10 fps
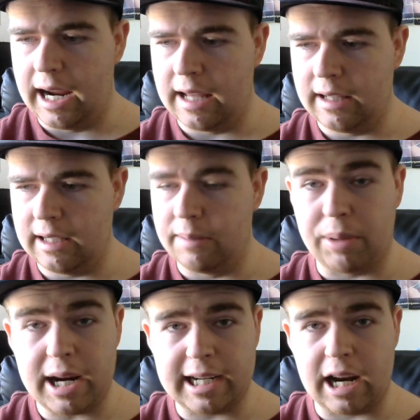And then in
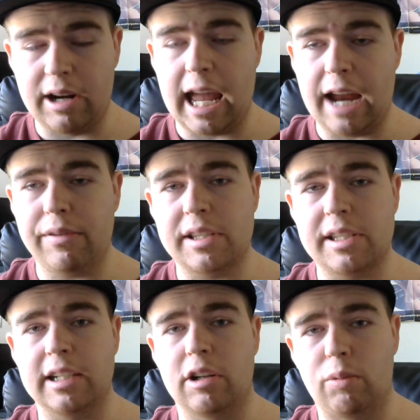Breakout, every
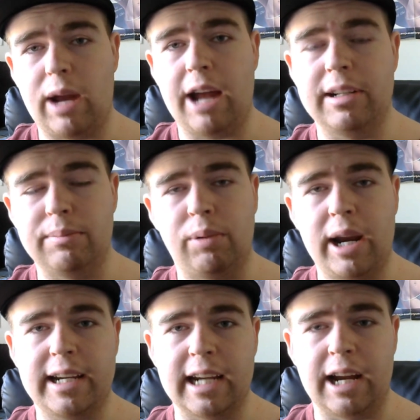single round in
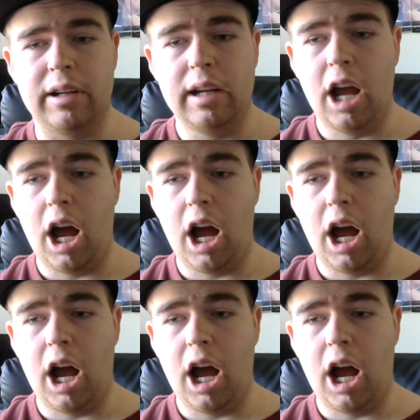Breakout,